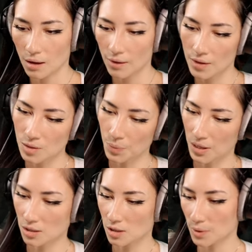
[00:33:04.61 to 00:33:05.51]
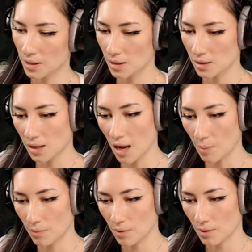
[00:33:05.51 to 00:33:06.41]
This appears to be the escape.
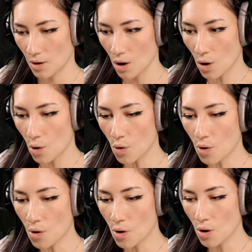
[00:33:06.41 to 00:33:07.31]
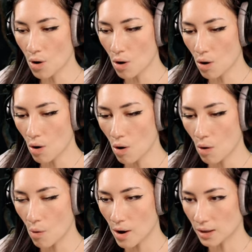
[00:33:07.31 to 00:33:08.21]

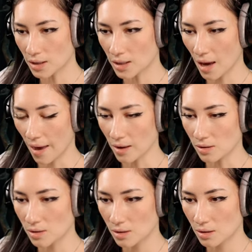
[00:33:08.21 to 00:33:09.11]
Ooh, yes.